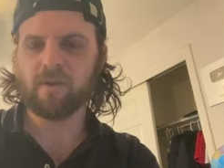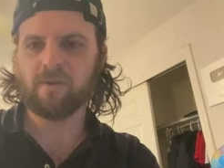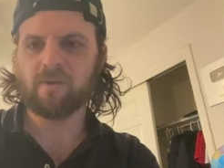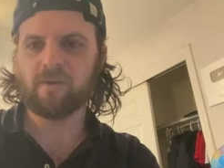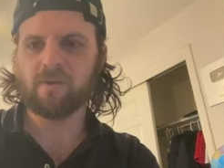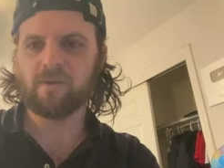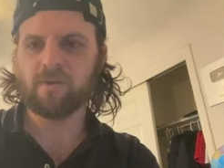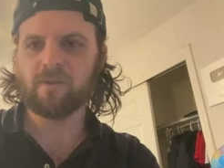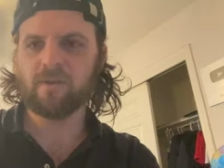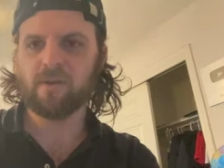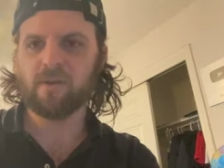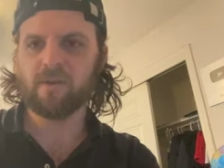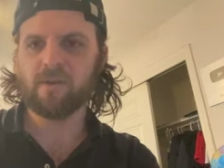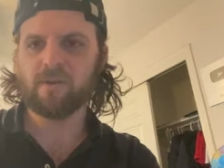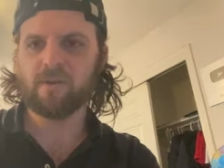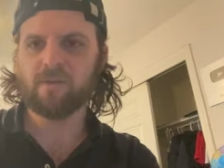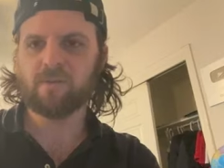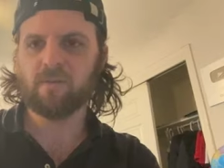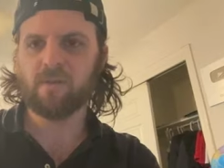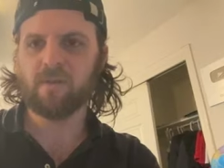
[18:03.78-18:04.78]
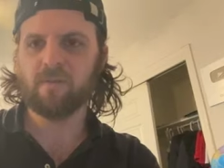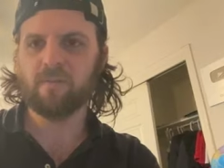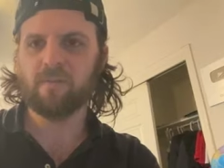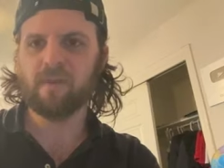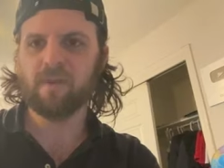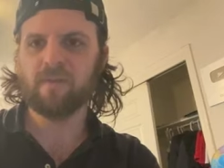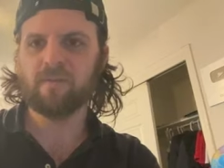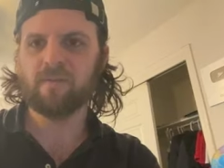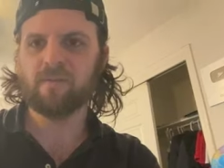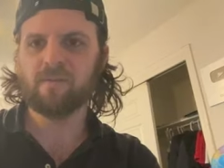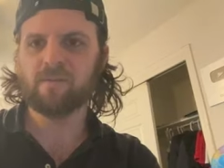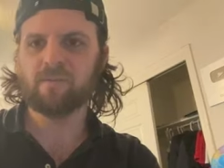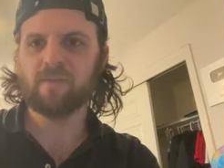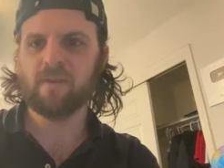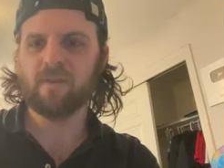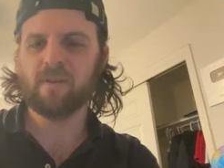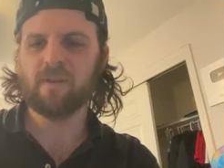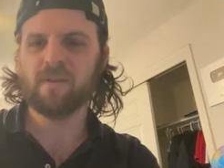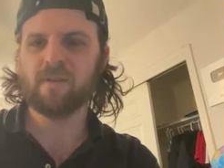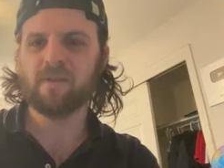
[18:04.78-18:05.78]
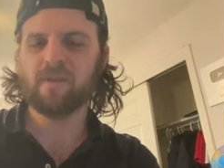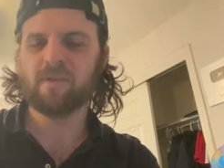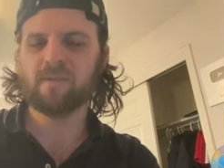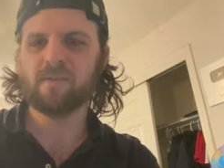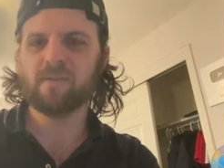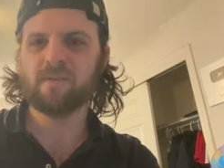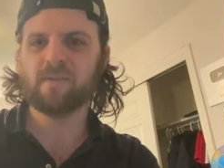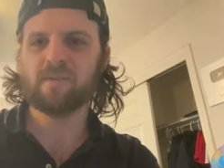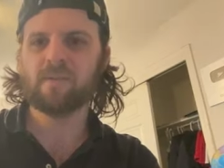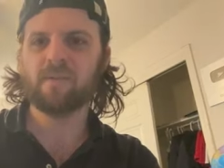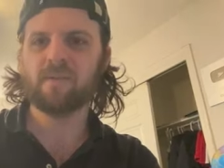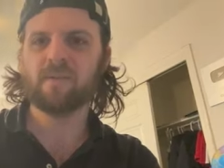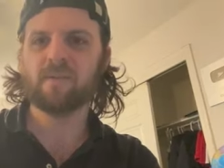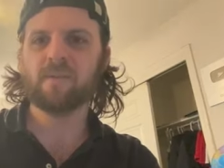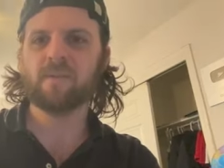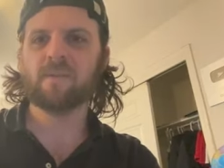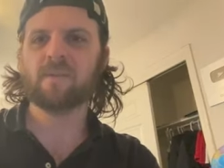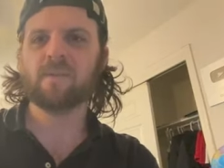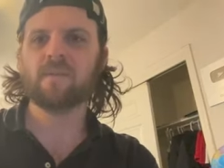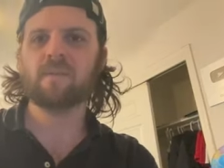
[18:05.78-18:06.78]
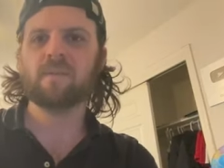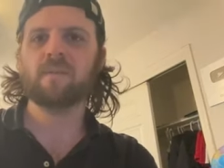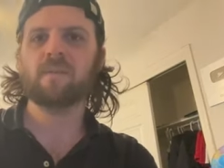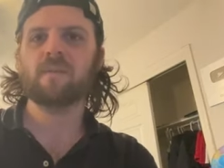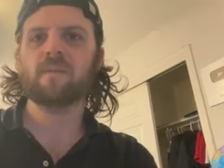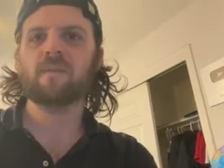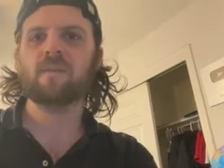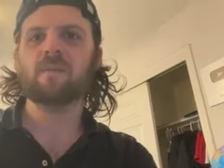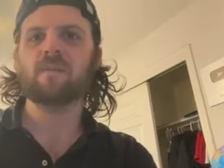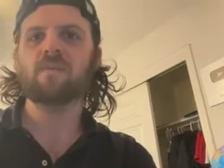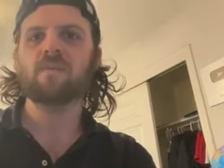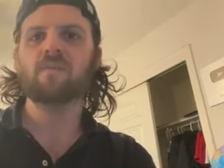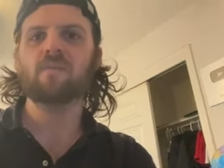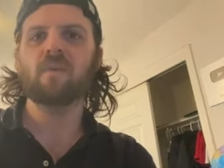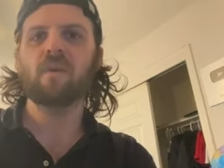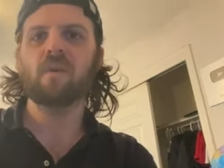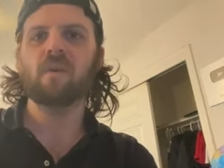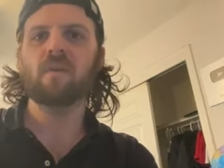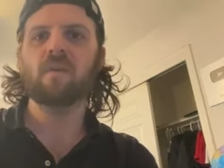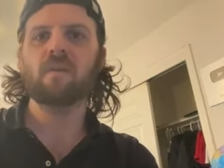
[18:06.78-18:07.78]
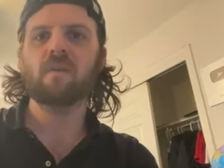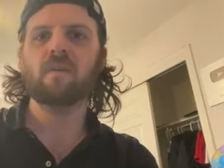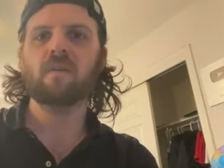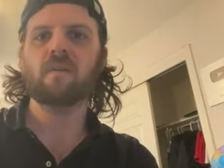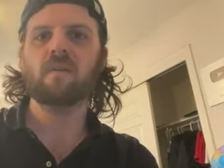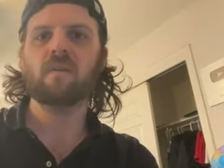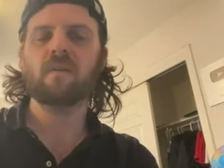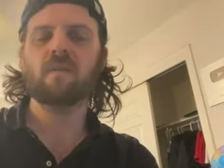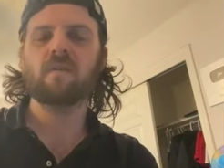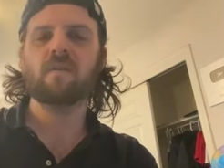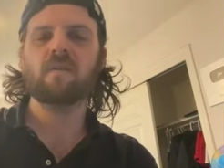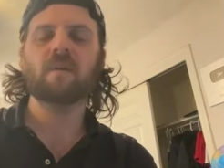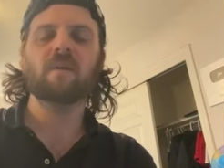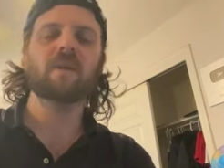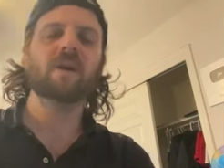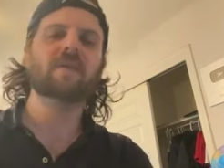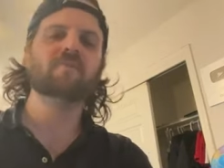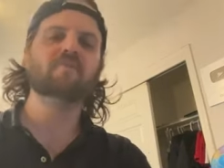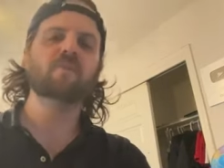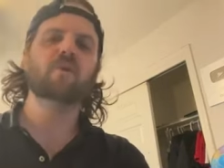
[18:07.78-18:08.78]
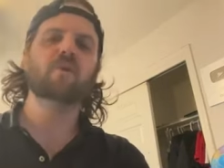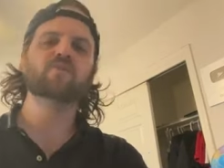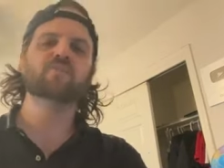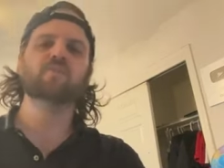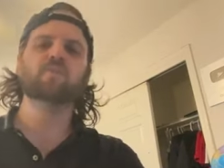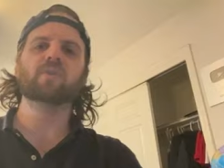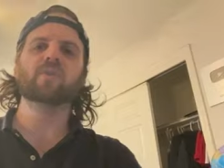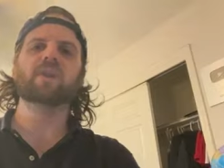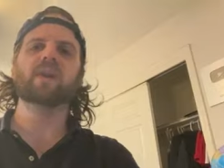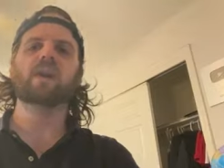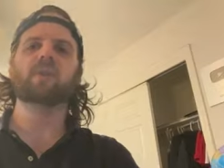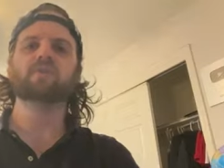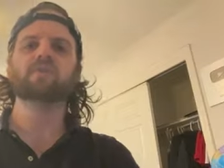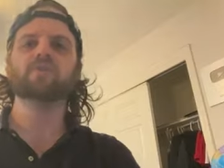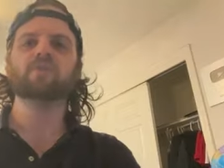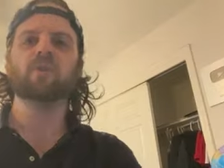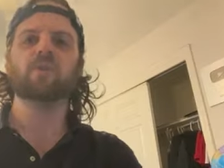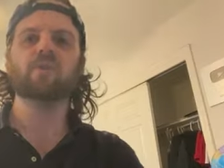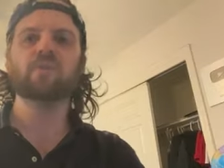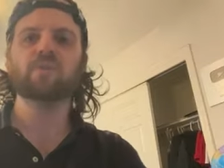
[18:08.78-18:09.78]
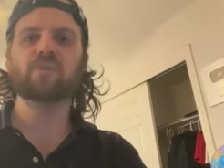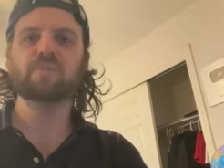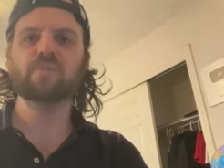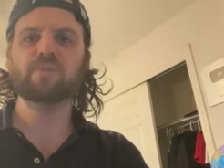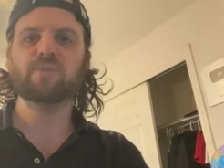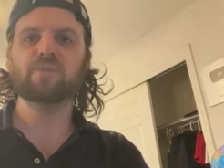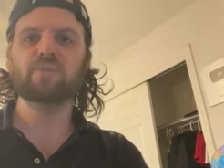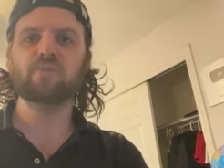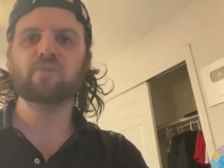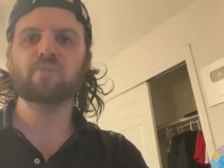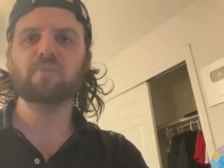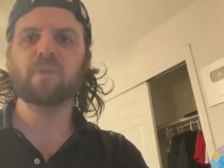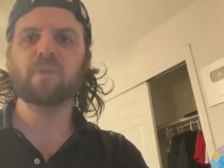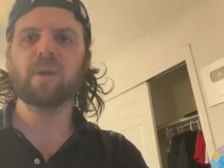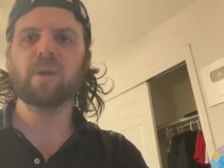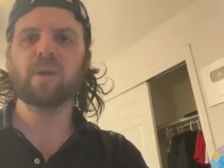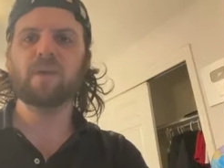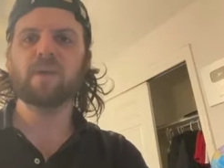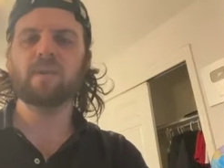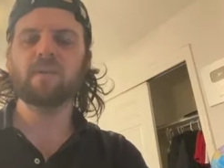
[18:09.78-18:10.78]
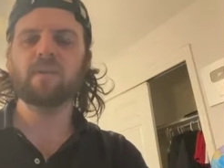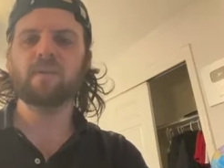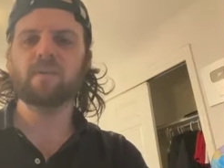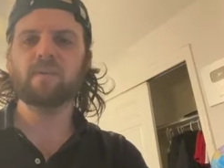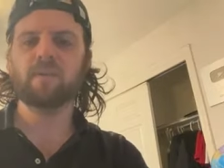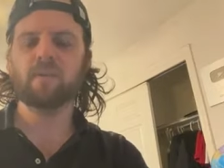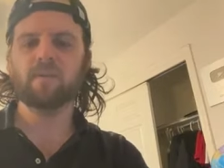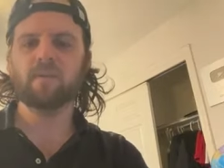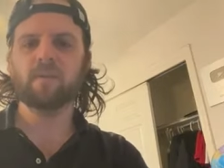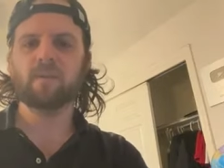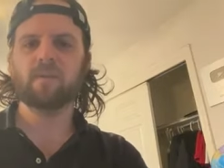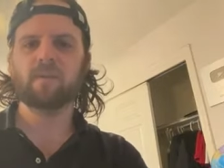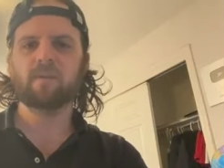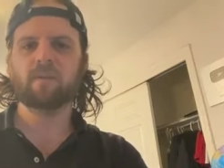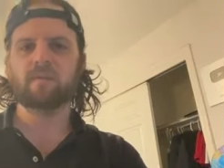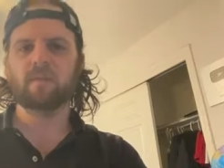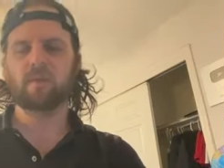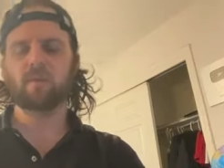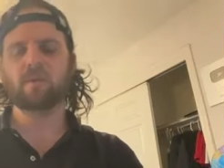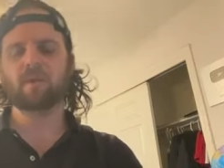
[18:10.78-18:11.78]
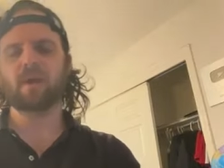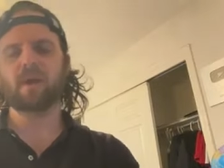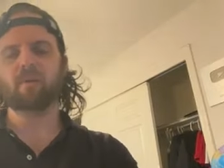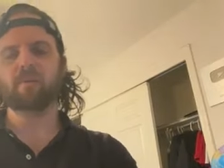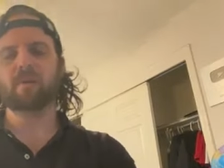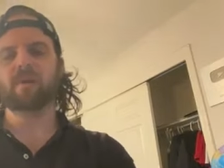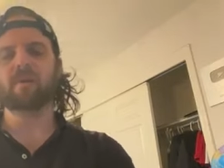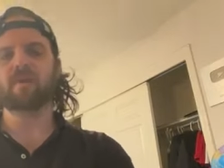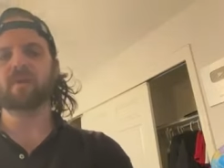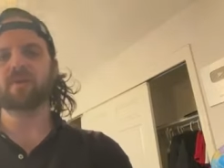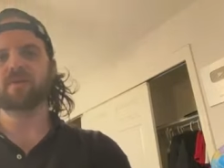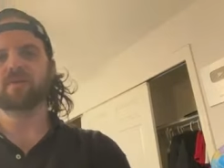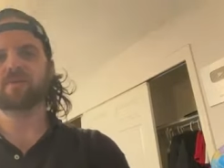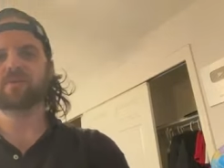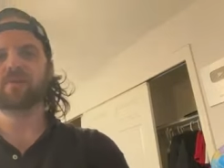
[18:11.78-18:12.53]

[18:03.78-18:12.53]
and Chris Lear is just one of many of those probably idiots who uh, they would have multiple accounts on YouTube and they would come in there